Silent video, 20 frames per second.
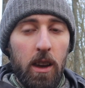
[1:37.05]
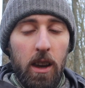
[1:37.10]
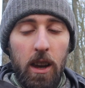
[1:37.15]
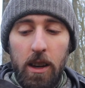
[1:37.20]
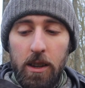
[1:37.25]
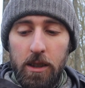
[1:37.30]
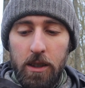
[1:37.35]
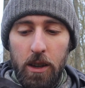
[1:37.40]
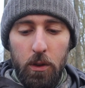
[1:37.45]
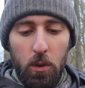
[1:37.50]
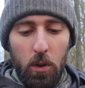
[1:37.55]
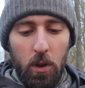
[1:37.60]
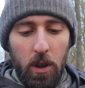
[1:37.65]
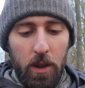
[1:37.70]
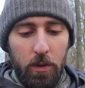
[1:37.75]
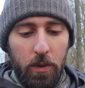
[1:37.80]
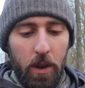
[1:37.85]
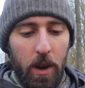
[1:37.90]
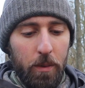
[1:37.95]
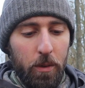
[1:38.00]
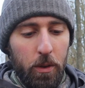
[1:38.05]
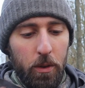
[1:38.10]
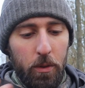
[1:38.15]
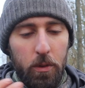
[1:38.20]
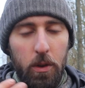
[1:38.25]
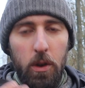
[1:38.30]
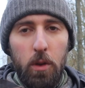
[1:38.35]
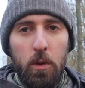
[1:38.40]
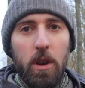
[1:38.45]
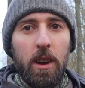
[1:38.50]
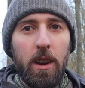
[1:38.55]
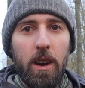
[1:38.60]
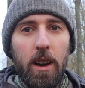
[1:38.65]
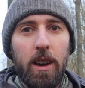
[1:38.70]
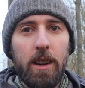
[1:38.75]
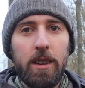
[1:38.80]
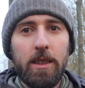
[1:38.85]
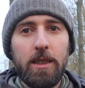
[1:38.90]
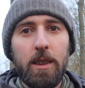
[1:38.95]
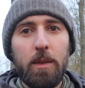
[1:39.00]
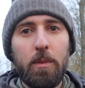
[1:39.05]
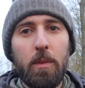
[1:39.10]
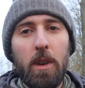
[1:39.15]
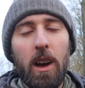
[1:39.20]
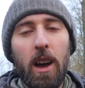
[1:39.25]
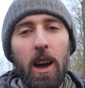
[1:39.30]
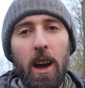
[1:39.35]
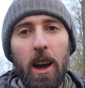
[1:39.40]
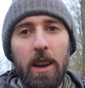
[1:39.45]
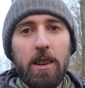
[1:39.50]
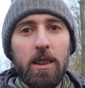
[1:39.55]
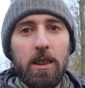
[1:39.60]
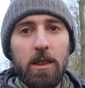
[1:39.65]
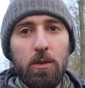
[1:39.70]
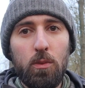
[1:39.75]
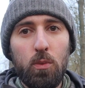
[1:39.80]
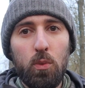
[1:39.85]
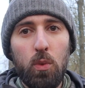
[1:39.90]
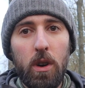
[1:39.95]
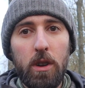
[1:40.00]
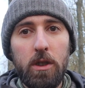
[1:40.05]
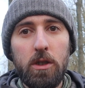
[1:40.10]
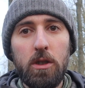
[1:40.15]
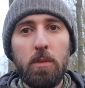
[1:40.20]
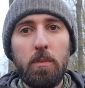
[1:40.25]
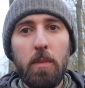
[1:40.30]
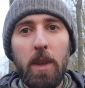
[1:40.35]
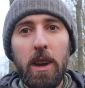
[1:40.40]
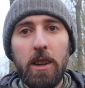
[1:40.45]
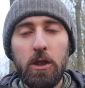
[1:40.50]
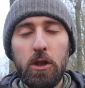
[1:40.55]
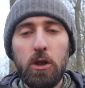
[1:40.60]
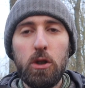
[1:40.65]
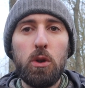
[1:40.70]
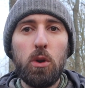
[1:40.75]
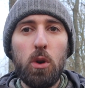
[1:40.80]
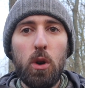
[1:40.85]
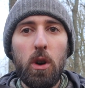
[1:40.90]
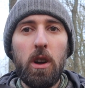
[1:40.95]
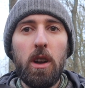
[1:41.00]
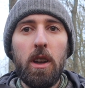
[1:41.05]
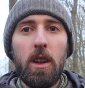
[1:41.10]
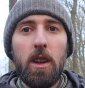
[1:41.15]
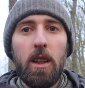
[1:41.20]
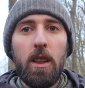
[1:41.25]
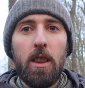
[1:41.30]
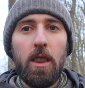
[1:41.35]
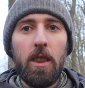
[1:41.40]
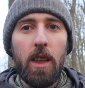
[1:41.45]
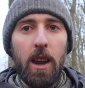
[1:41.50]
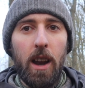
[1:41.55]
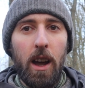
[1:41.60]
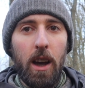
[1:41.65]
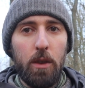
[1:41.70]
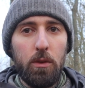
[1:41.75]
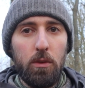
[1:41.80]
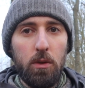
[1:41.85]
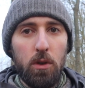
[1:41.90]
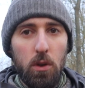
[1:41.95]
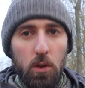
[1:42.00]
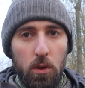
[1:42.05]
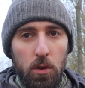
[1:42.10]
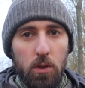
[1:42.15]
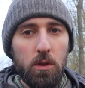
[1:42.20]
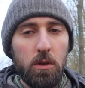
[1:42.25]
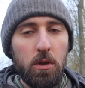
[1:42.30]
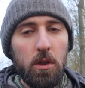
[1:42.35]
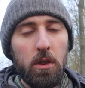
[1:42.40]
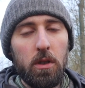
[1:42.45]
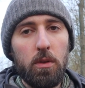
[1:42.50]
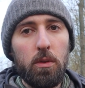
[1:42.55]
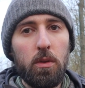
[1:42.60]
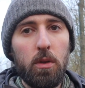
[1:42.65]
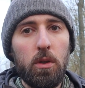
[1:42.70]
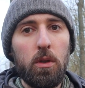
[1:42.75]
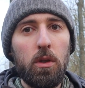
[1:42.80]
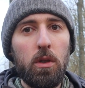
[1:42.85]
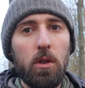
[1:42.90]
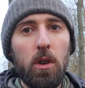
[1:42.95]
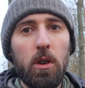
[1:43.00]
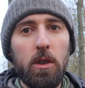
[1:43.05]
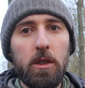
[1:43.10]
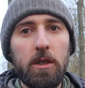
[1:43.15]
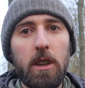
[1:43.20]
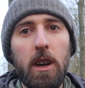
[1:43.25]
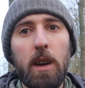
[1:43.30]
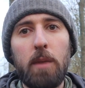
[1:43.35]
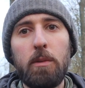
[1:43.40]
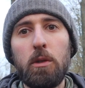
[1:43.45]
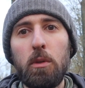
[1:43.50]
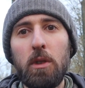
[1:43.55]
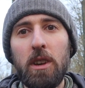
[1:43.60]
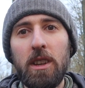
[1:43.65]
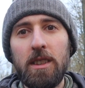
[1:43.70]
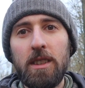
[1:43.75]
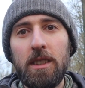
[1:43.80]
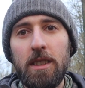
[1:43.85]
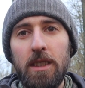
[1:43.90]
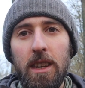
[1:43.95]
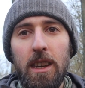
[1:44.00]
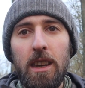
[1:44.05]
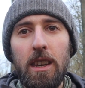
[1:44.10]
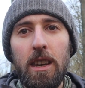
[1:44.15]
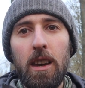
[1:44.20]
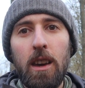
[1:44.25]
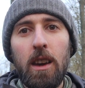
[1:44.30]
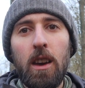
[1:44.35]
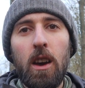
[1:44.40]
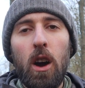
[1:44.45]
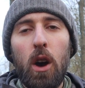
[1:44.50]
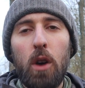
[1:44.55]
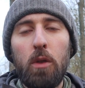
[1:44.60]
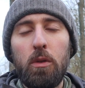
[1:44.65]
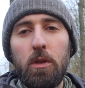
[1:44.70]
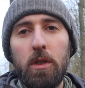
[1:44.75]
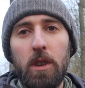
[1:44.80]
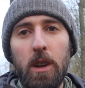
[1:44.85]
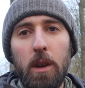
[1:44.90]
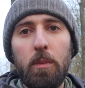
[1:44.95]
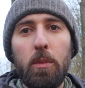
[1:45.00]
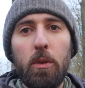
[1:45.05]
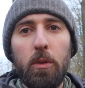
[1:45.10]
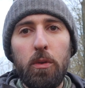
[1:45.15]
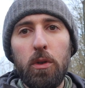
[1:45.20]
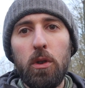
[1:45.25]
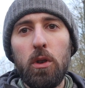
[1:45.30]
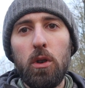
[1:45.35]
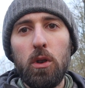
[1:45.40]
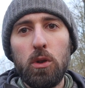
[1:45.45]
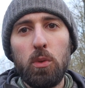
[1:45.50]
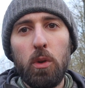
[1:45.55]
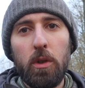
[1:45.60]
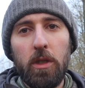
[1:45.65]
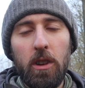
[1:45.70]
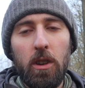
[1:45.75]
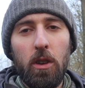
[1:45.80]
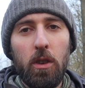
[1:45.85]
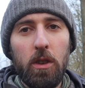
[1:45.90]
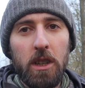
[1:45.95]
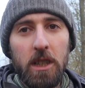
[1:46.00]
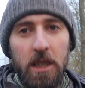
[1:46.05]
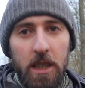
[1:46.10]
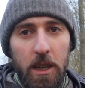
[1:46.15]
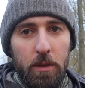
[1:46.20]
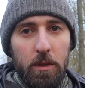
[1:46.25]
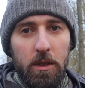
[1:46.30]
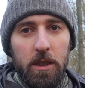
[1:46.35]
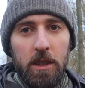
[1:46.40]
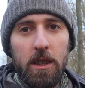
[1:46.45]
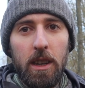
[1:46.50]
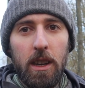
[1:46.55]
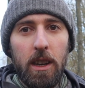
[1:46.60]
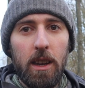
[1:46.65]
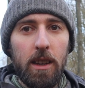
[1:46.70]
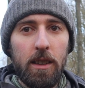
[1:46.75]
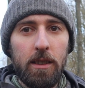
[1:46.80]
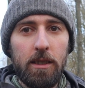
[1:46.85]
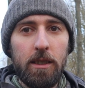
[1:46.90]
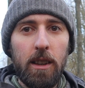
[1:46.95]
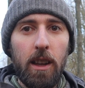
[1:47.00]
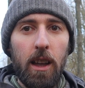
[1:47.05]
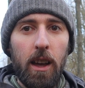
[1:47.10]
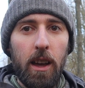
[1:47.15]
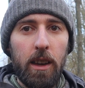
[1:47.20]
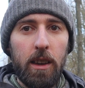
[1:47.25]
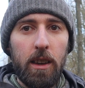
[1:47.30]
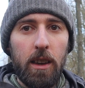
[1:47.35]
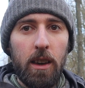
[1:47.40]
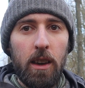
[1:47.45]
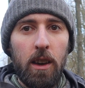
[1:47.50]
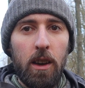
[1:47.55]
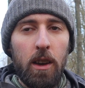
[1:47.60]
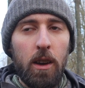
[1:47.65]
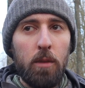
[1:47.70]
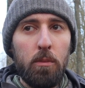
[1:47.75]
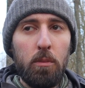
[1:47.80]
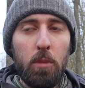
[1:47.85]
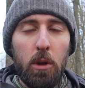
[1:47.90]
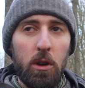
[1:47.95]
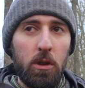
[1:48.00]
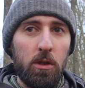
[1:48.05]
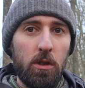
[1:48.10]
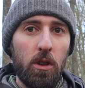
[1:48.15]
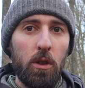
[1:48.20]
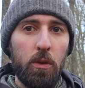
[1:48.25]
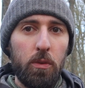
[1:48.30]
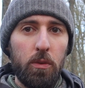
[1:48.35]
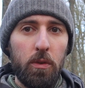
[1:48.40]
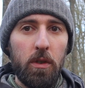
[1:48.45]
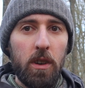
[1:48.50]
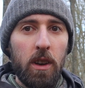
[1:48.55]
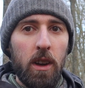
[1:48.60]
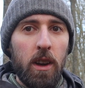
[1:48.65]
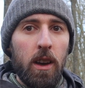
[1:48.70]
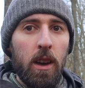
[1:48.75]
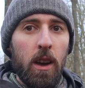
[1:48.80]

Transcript: In general, if I'm reviewing an item, I want to make sure that I've used it for a good long time so we can see over a number of years what the longevity is like, because often